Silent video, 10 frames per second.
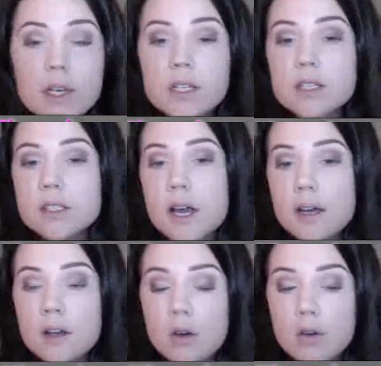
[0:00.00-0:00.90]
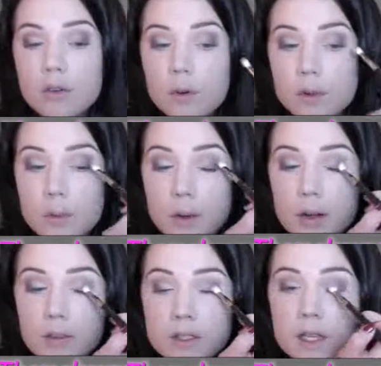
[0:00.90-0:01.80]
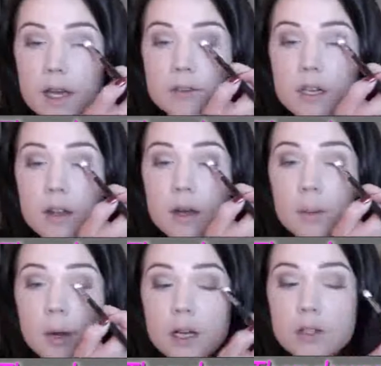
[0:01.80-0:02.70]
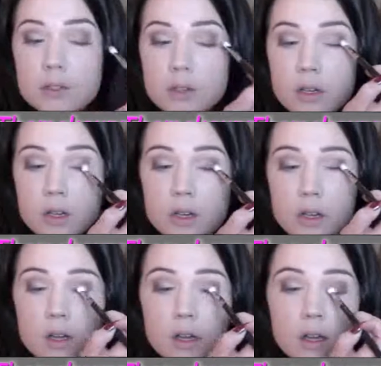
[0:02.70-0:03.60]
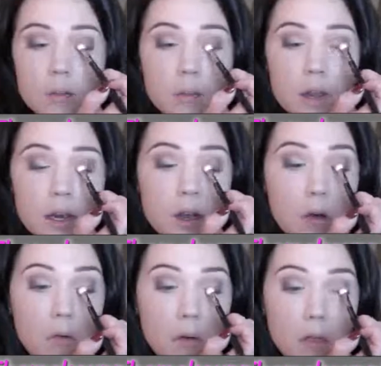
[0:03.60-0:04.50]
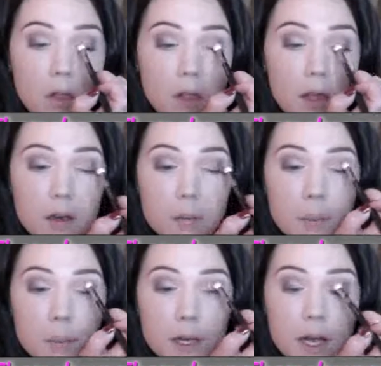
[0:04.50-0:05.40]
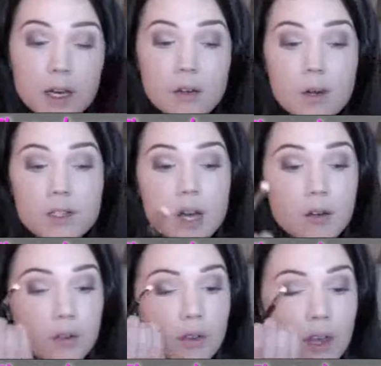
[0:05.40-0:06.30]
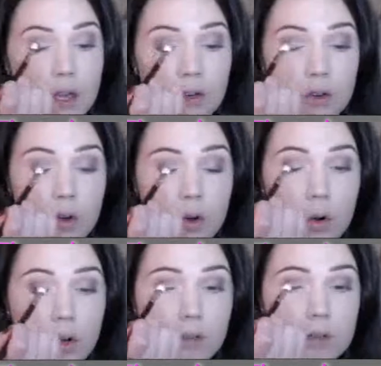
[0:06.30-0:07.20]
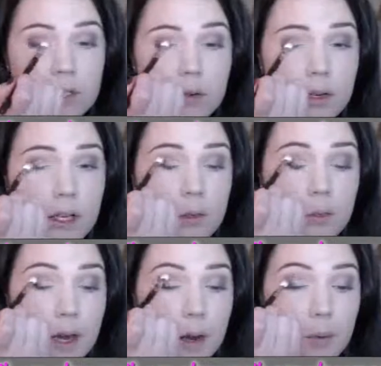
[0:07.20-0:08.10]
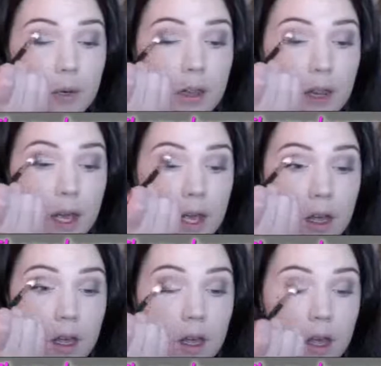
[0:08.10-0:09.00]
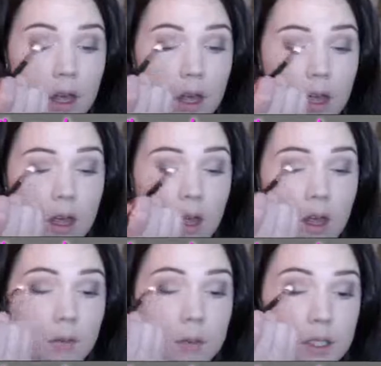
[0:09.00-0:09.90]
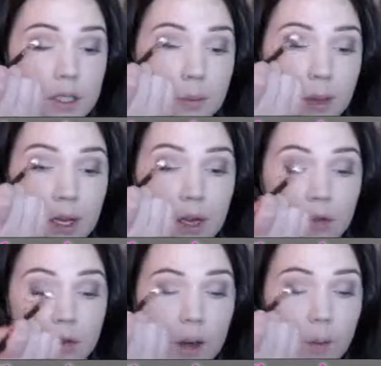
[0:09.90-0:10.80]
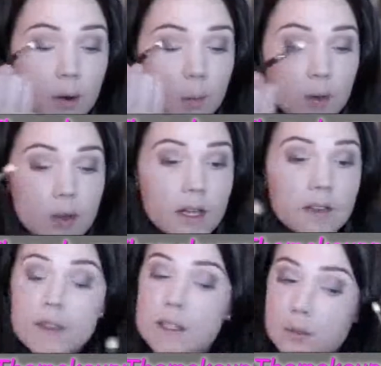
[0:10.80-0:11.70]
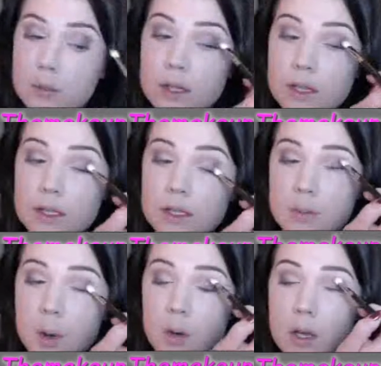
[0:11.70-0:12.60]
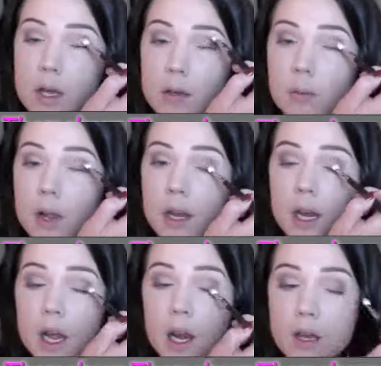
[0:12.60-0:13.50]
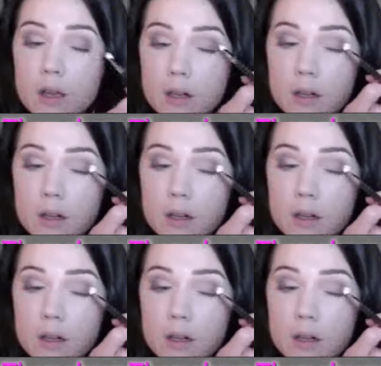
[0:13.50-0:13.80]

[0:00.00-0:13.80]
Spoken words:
Then I just kind of go over with whatever's left on that brush and blend it over the lid. But kind of watch out for the inner corner. We still want to keep that pretty light. But just blend it over that purple. Get this really smoky and blended.